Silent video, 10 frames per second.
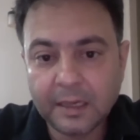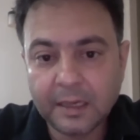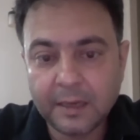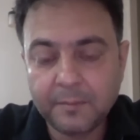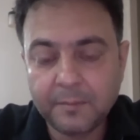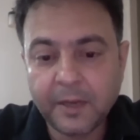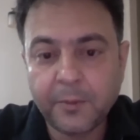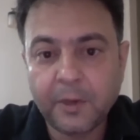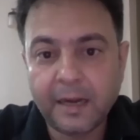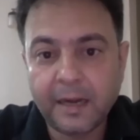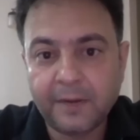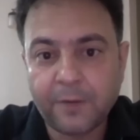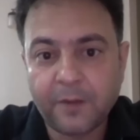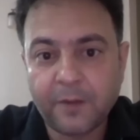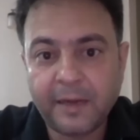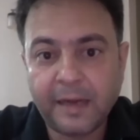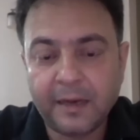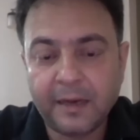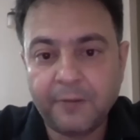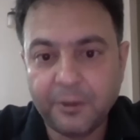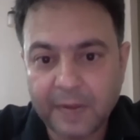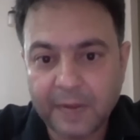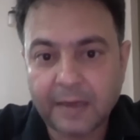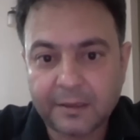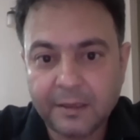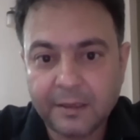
The Manipur Land Reform and Land Revenue Act